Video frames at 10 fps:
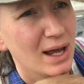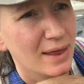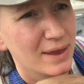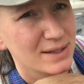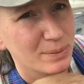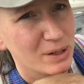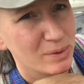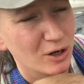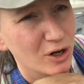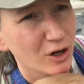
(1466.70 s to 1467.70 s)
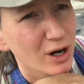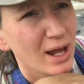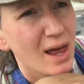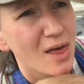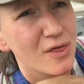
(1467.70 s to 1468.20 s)
this weed barrier,
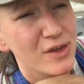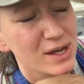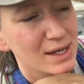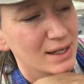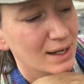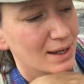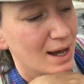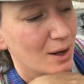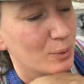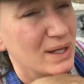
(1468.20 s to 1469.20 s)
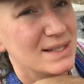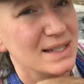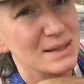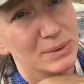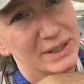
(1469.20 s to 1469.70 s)
the weed
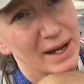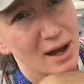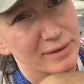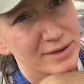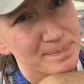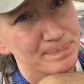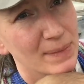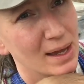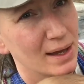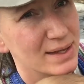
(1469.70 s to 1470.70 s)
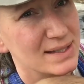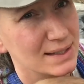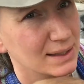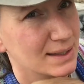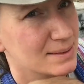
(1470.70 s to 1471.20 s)
seeds will die off, the
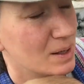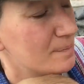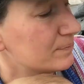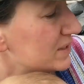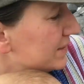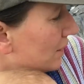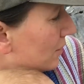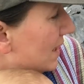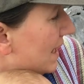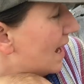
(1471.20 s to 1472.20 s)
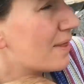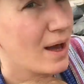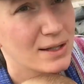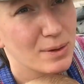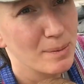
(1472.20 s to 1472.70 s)
seedlings will. So
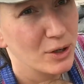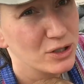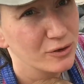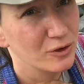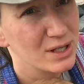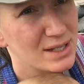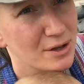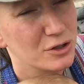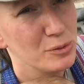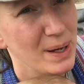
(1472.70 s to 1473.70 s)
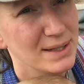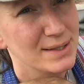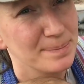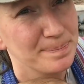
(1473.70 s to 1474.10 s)
that's what I'm going to do for these other two beds.